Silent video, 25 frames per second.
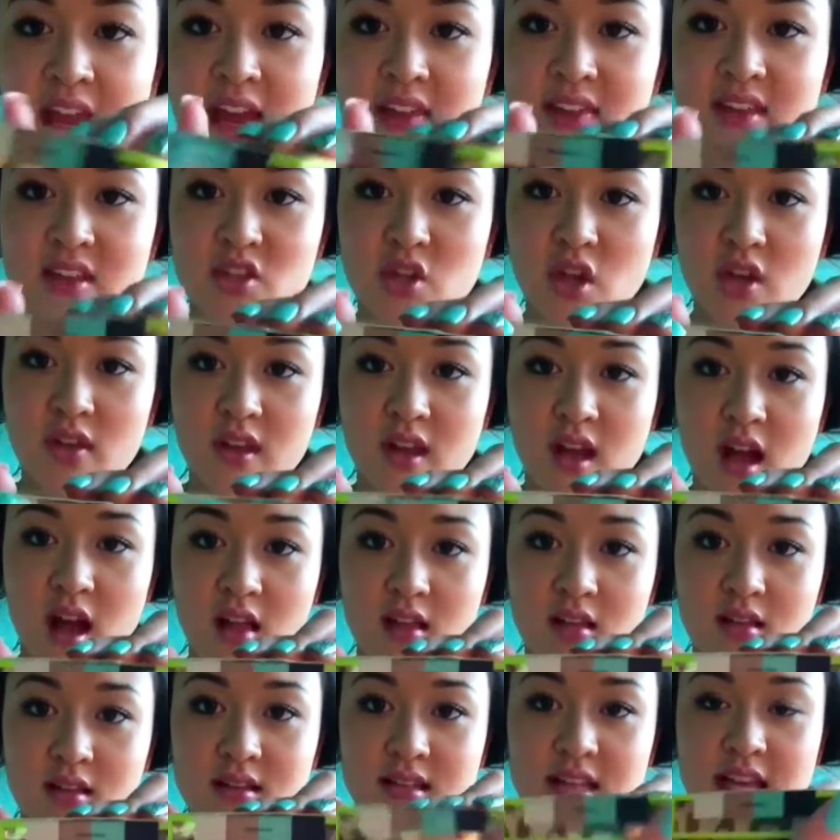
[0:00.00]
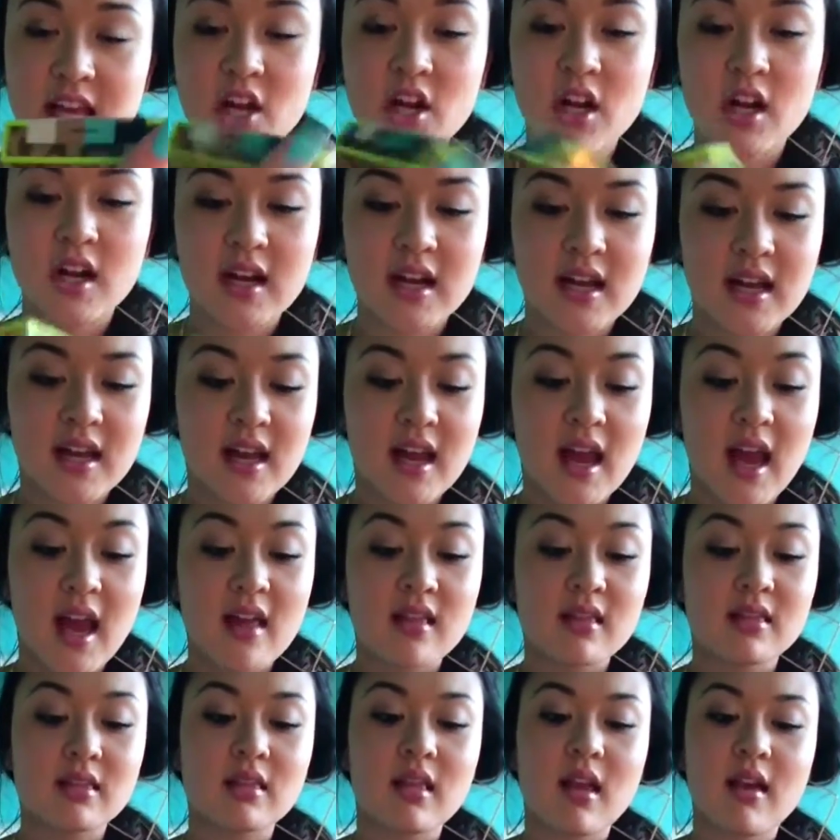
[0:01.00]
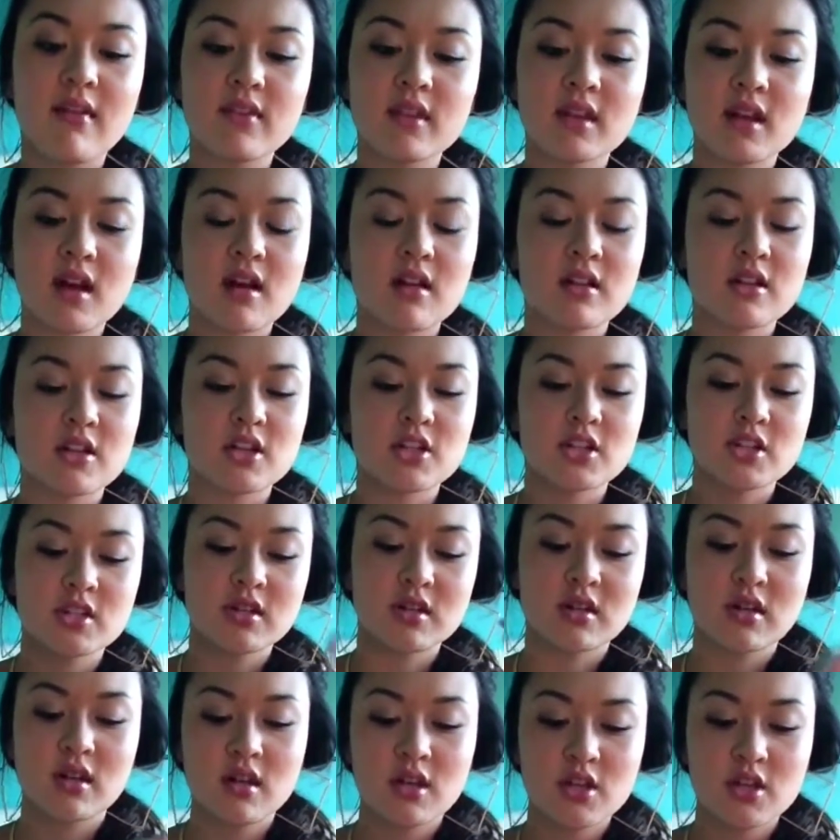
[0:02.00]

and these are all the colors that are in it. I love the colors.